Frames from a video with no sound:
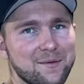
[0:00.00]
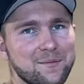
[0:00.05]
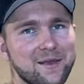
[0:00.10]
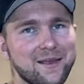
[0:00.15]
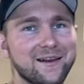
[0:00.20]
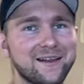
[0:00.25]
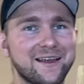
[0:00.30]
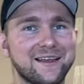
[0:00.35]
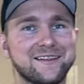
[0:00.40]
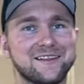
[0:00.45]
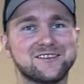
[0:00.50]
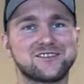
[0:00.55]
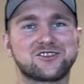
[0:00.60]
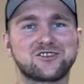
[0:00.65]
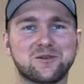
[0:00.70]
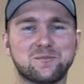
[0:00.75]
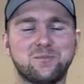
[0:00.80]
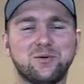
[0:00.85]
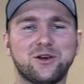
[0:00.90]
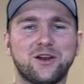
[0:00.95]
it and then
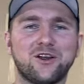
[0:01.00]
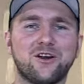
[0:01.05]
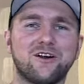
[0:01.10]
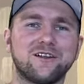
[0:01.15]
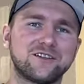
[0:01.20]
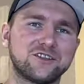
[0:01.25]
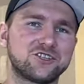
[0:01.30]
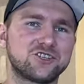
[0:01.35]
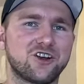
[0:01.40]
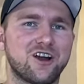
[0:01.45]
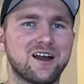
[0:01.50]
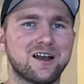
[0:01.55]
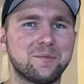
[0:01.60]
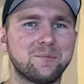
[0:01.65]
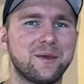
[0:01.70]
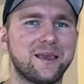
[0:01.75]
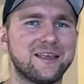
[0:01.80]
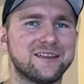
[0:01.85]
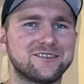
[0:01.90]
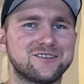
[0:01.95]
start putting on the chalk
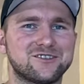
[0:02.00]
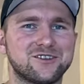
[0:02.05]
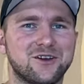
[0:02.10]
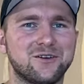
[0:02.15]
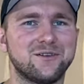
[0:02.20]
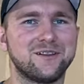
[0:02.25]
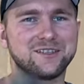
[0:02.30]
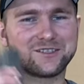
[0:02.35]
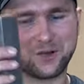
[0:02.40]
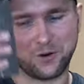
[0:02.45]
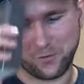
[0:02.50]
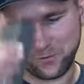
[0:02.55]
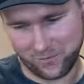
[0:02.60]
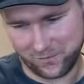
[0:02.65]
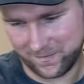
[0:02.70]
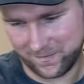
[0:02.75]
paint. So let's go.